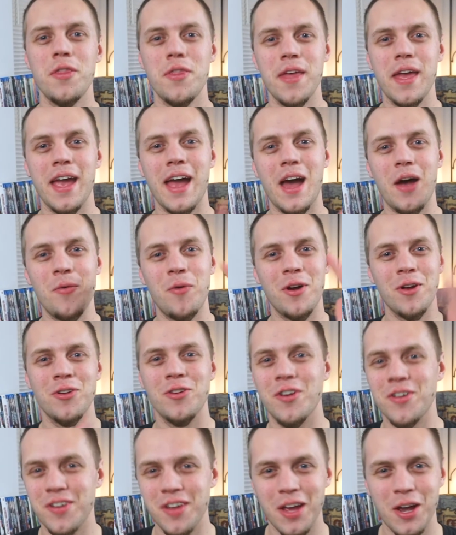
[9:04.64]
thing I want you
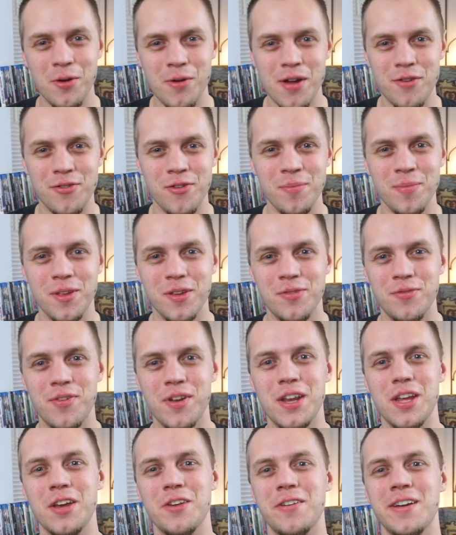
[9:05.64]
to take away from this
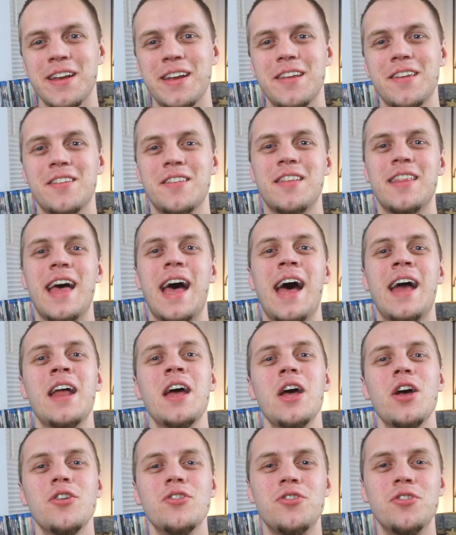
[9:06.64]
video, it is that
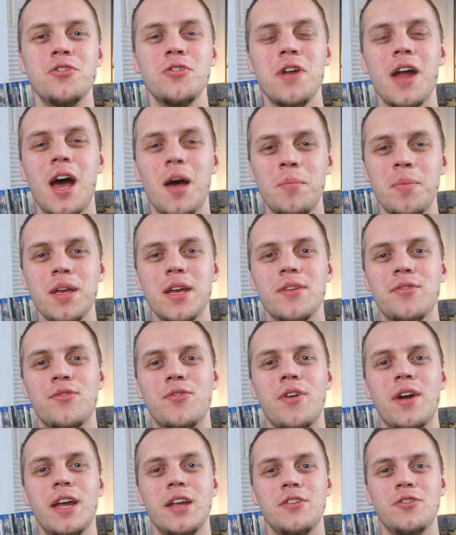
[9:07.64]
do not be
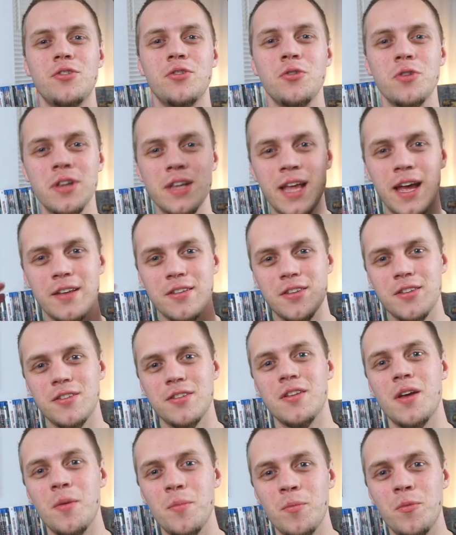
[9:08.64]
afraid to let
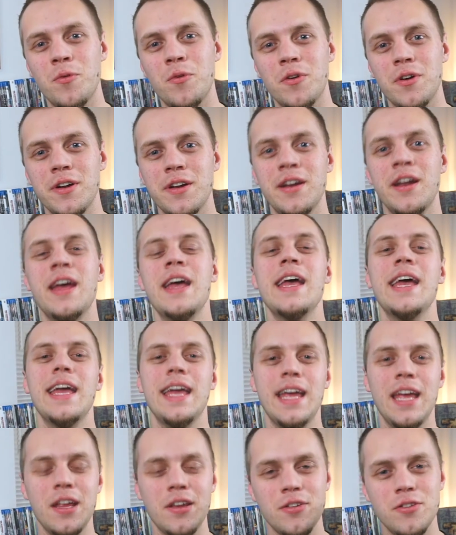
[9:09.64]
someone
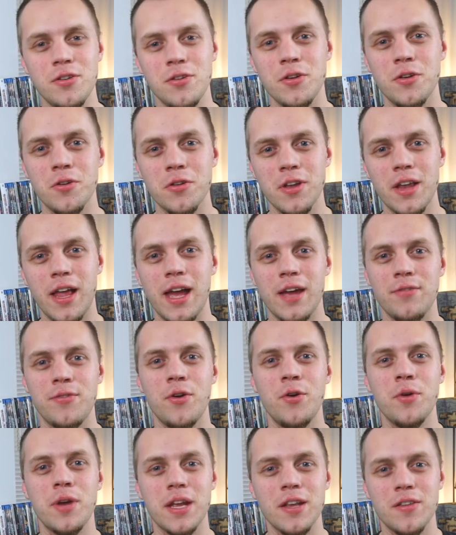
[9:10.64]
into your life
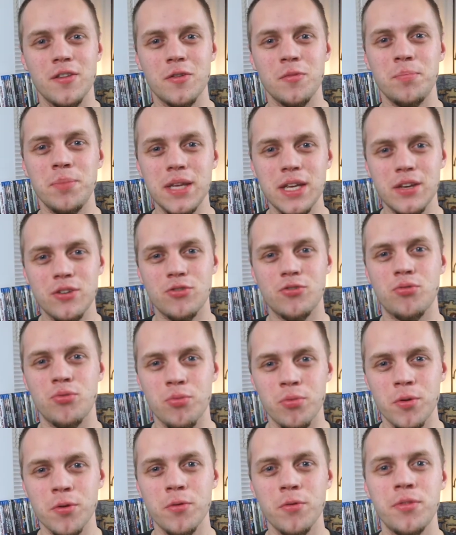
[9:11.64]
who can speak
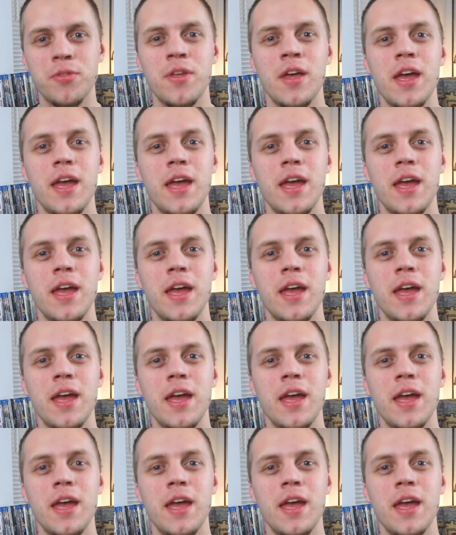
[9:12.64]
truth